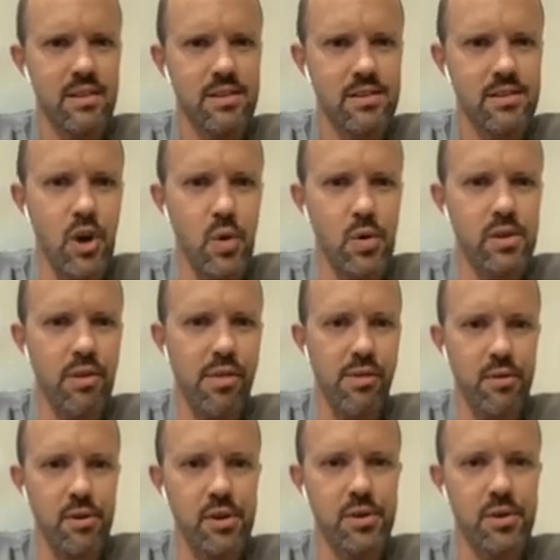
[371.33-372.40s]
soaked
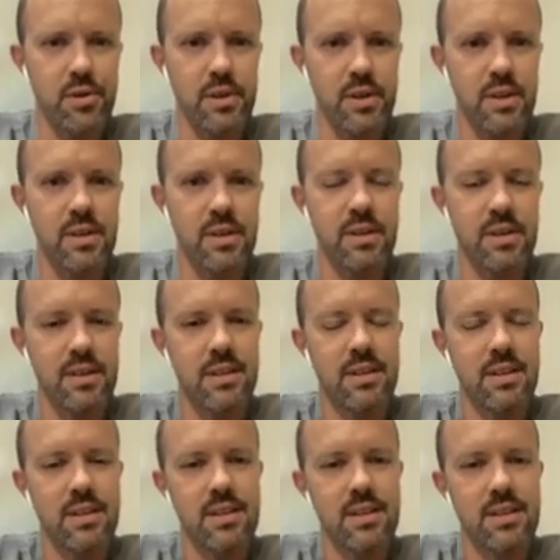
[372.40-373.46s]
through,
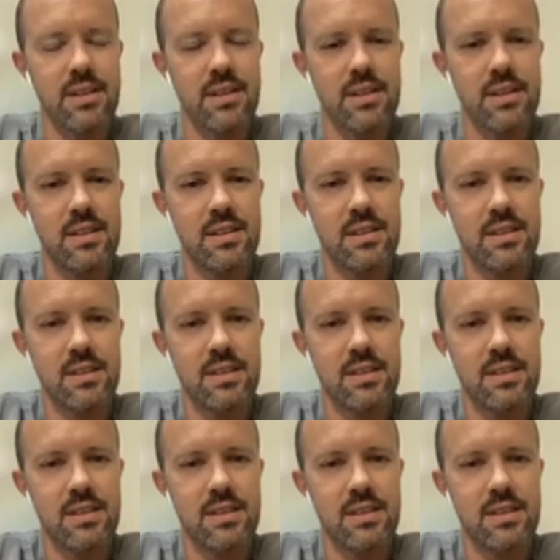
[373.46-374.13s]
or